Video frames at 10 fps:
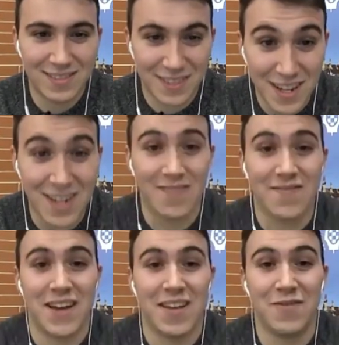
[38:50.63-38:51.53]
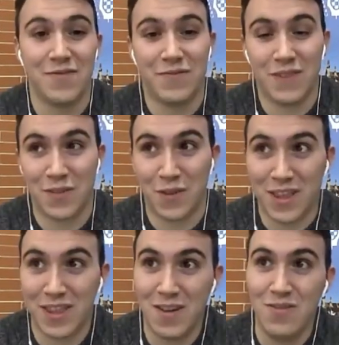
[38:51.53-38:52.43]
Yeah, and
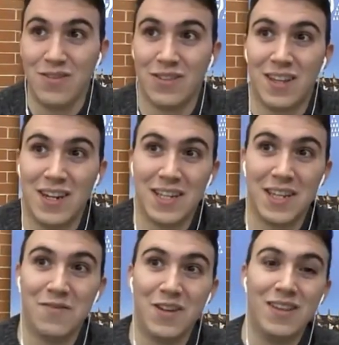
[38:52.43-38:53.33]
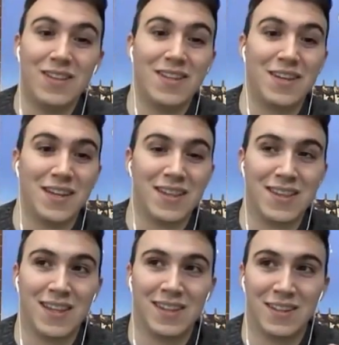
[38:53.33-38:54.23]
right now there is a debate in
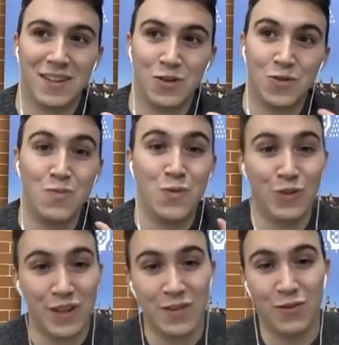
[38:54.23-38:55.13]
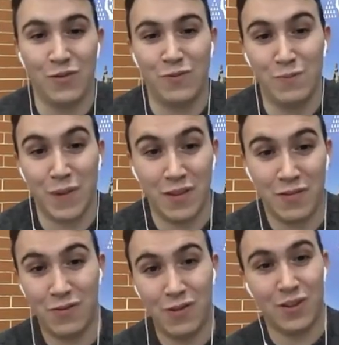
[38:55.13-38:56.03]
that you will need to make
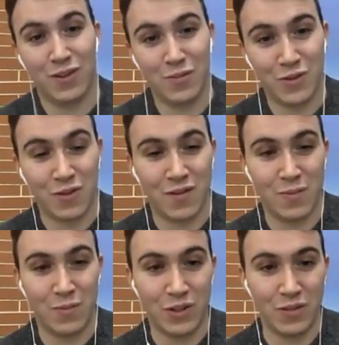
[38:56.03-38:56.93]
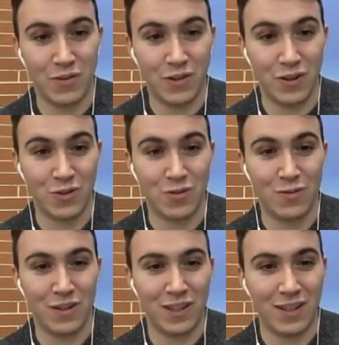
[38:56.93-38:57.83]
full autonomous driving possible. You
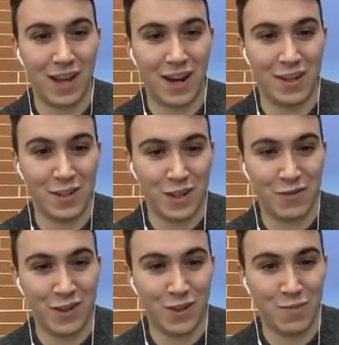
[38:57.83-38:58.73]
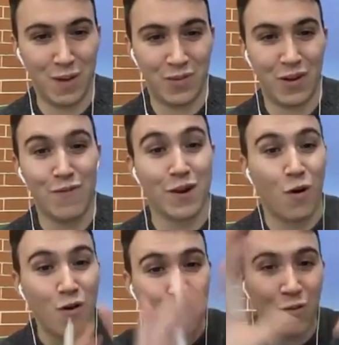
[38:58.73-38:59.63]
will need an HD definition map of the
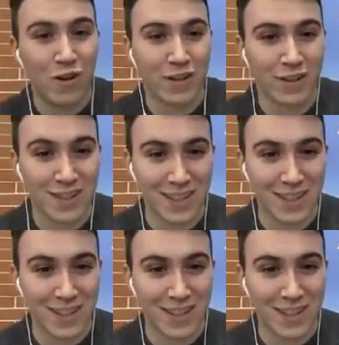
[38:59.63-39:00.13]
whole world.